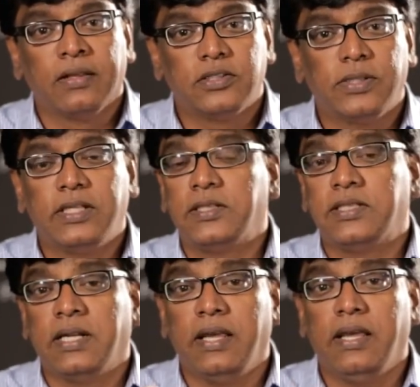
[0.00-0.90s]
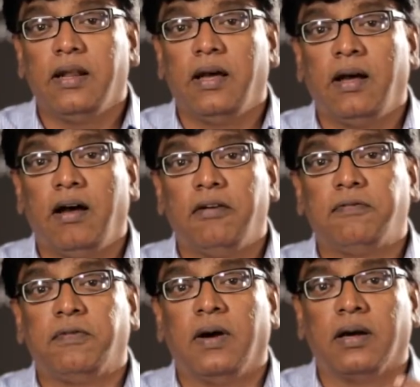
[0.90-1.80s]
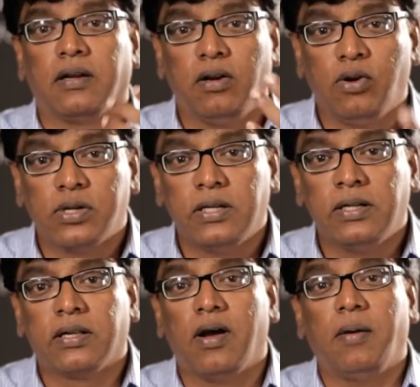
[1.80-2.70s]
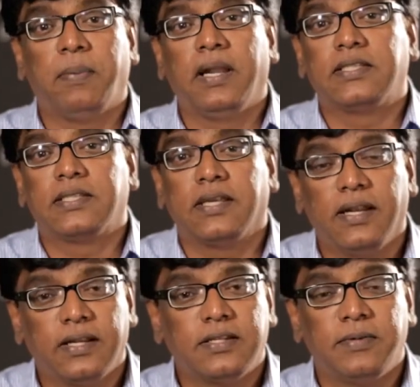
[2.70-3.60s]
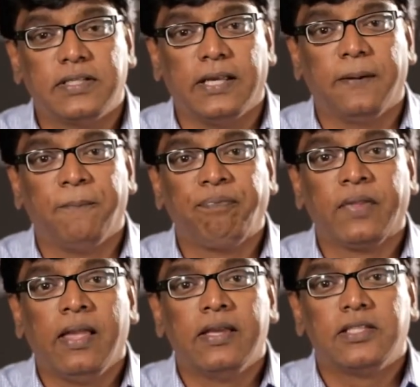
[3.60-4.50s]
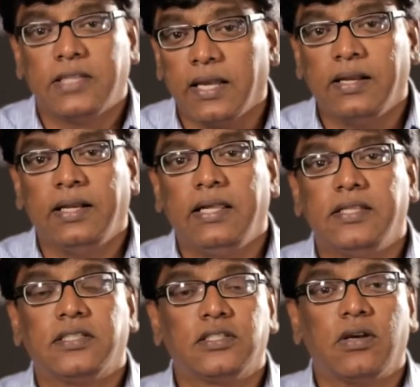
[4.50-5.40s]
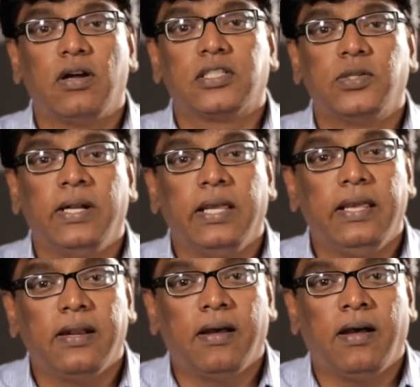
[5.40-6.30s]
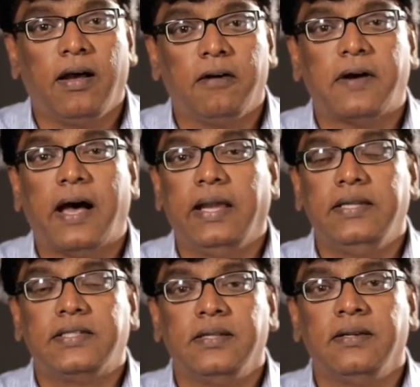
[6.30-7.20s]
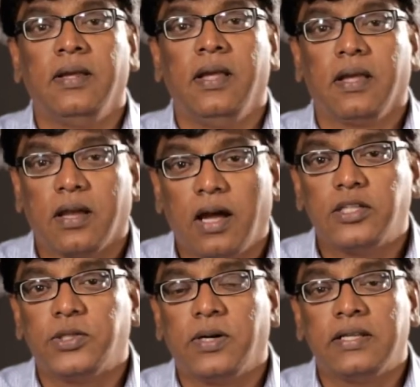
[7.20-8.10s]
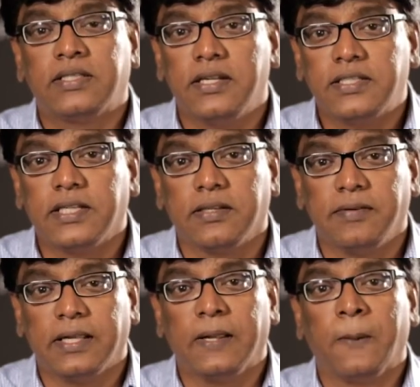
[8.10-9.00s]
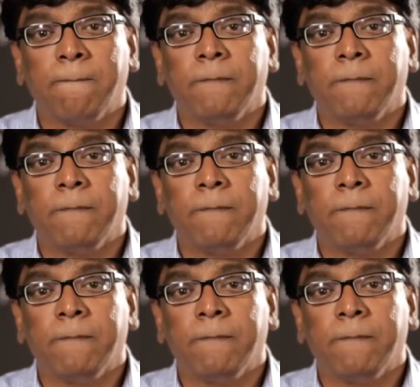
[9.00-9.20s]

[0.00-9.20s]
So this is an era of global complex connectivity. Secondly, this is also an era of heightened cultural sensitivity.